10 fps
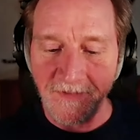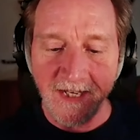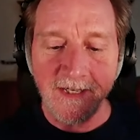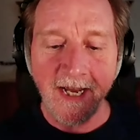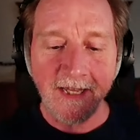
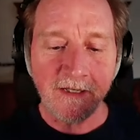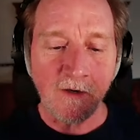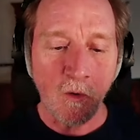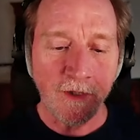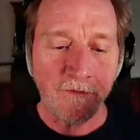then death is a
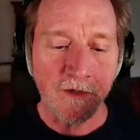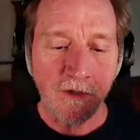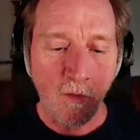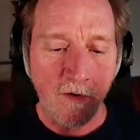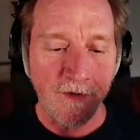whole different
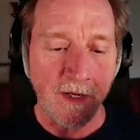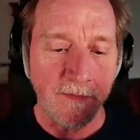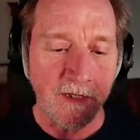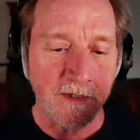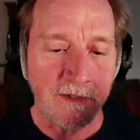story for them
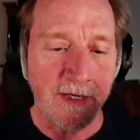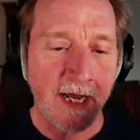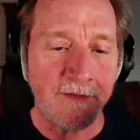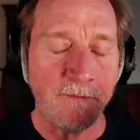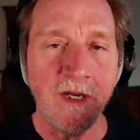because
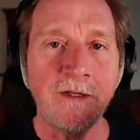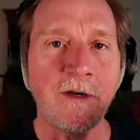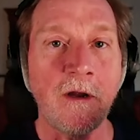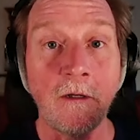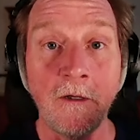death means
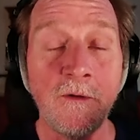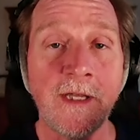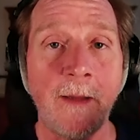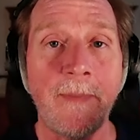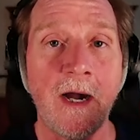they're going to lose
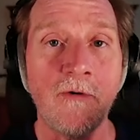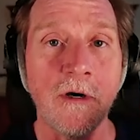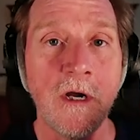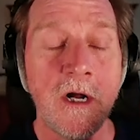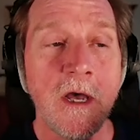that
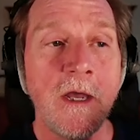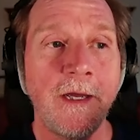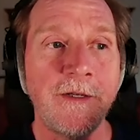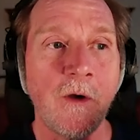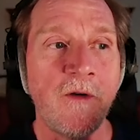power.
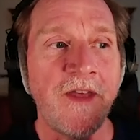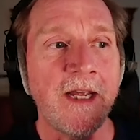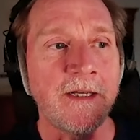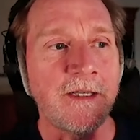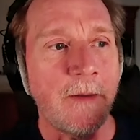And so if they
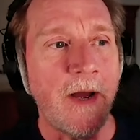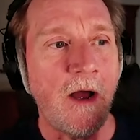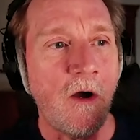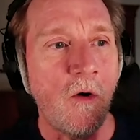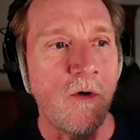can
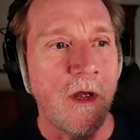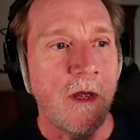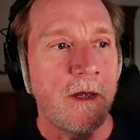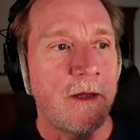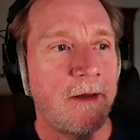somehow
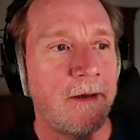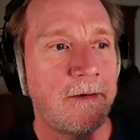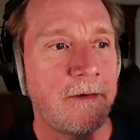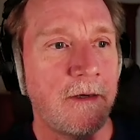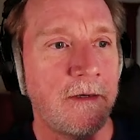
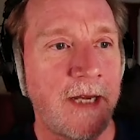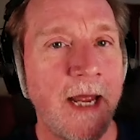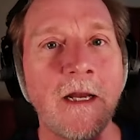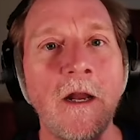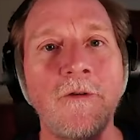
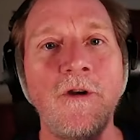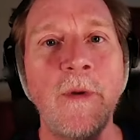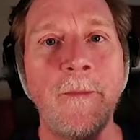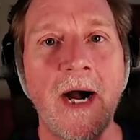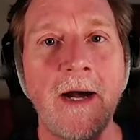take another
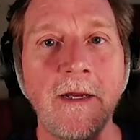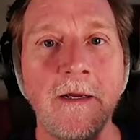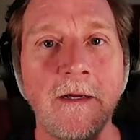human body